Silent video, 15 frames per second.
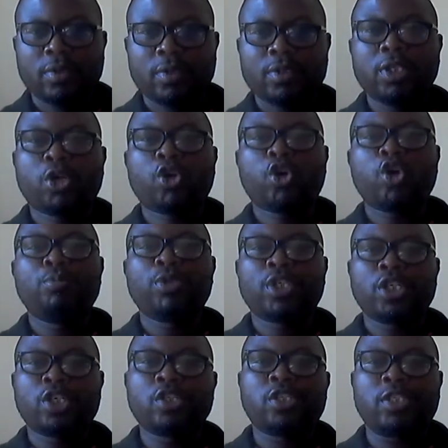the
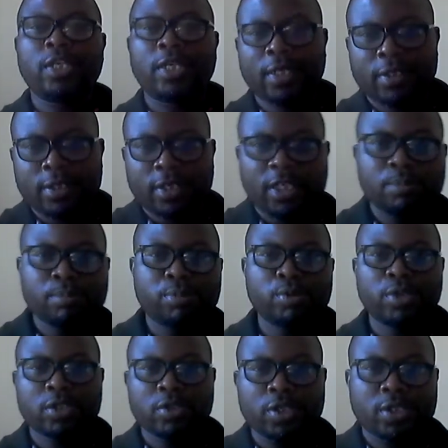communication chain in
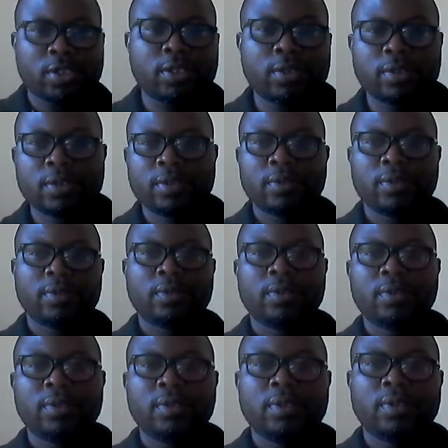bureaucracy.
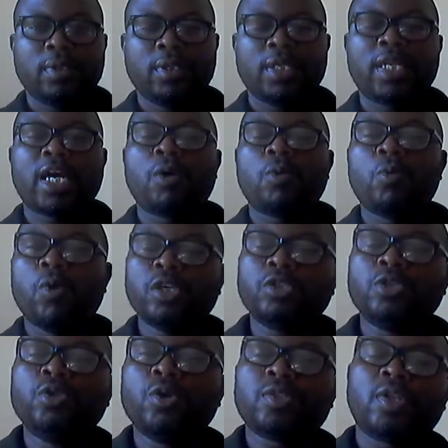That once
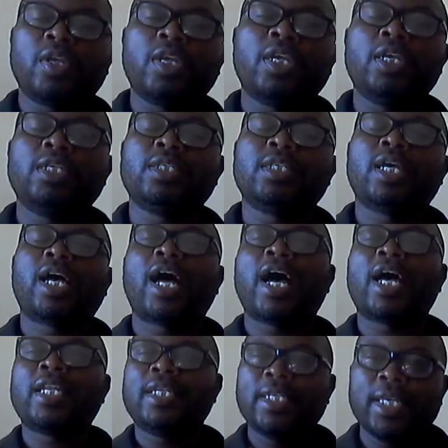those things
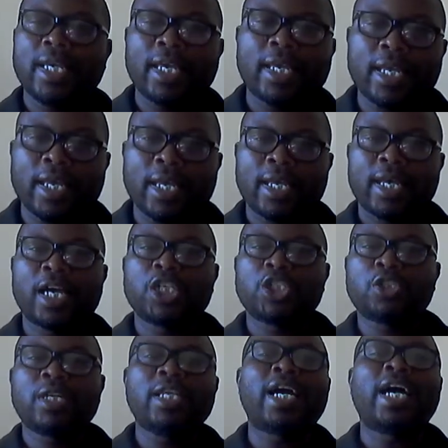are there and
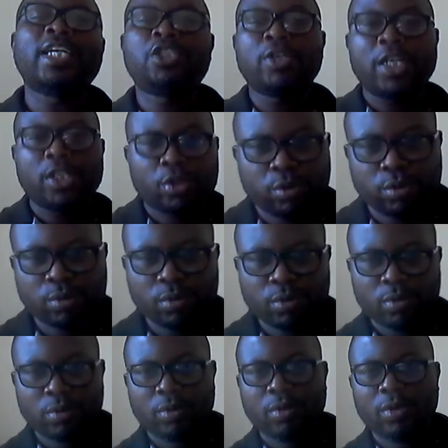strictly adhered to,
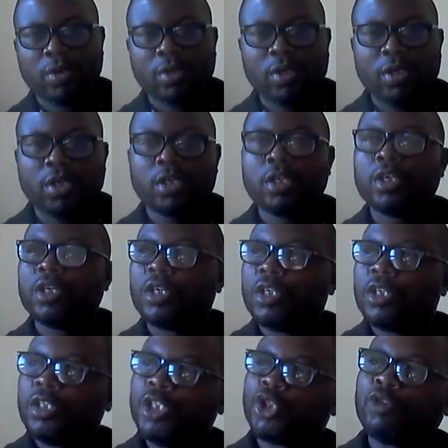
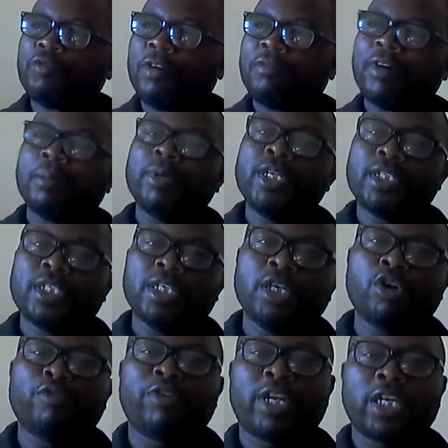the survivability of
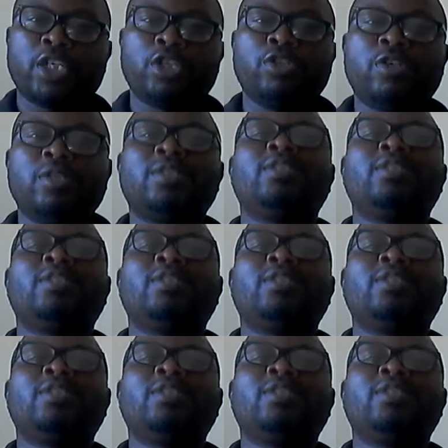organization